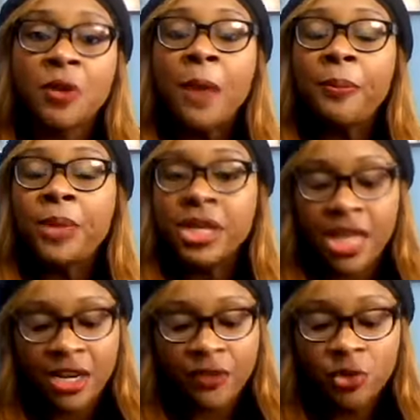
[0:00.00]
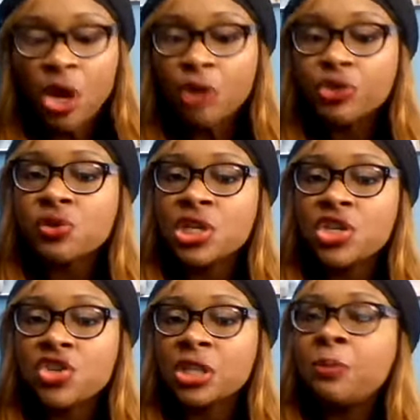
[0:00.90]
meaning that if you don't
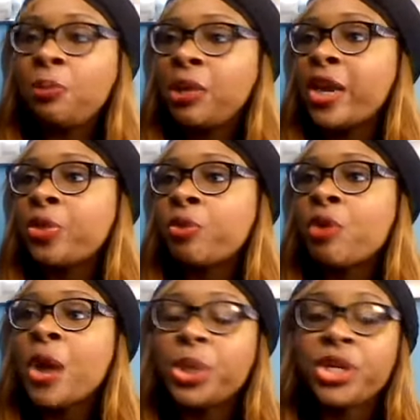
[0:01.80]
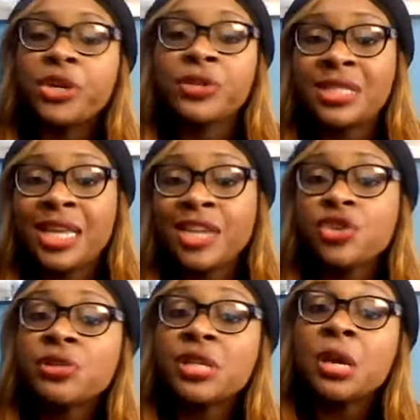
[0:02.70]
strategically plan throughout the year to set
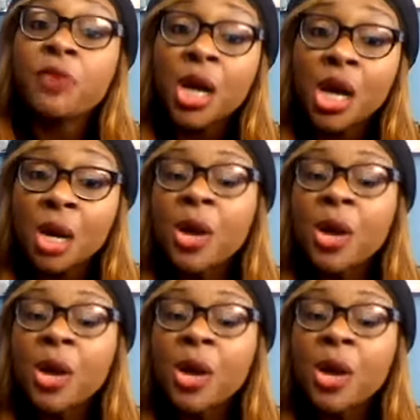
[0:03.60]
yourself up